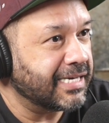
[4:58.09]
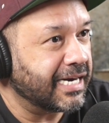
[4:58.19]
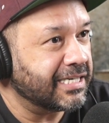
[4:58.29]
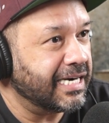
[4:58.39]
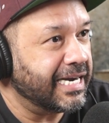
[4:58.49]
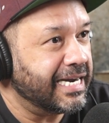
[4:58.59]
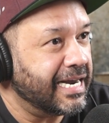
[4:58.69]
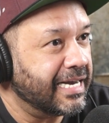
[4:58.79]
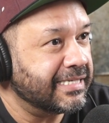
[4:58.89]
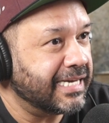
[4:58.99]
has
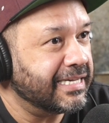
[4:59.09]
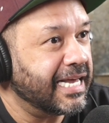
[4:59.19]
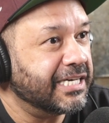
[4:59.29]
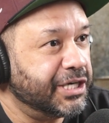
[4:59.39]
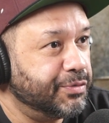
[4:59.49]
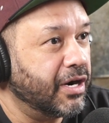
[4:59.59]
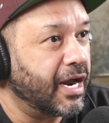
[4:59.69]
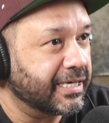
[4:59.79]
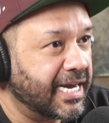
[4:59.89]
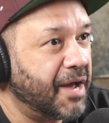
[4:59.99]
actually said that she
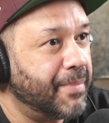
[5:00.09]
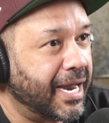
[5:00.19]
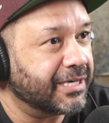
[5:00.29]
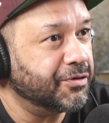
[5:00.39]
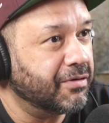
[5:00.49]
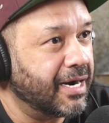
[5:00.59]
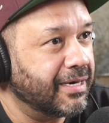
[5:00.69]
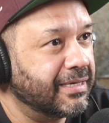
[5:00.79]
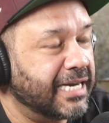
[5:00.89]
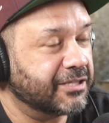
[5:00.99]
would like to come back to
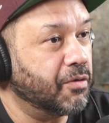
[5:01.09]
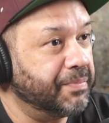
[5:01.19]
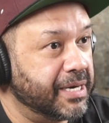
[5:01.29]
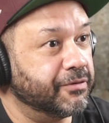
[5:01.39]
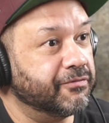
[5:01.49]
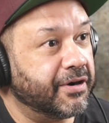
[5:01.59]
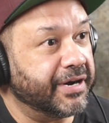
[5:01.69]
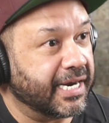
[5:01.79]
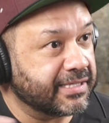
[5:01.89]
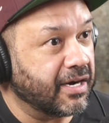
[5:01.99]
Iran, and that's got people
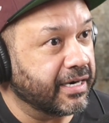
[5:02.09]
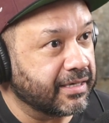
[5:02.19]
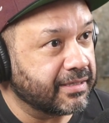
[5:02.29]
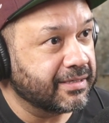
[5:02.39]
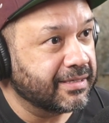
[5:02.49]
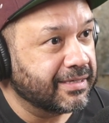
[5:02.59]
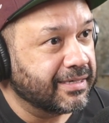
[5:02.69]
very excited.